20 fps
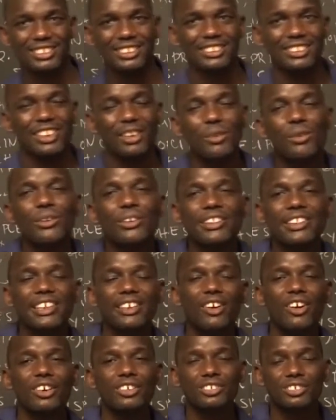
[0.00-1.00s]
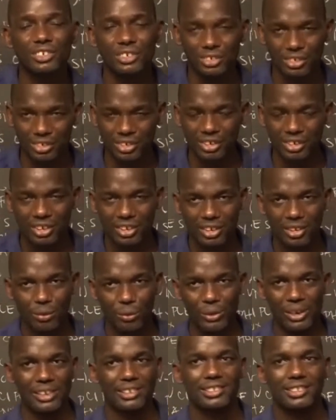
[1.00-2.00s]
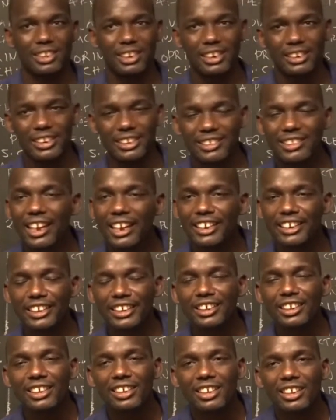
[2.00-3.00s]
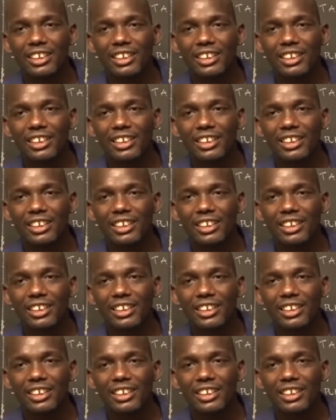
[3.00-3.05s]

The good thing also, we are still designing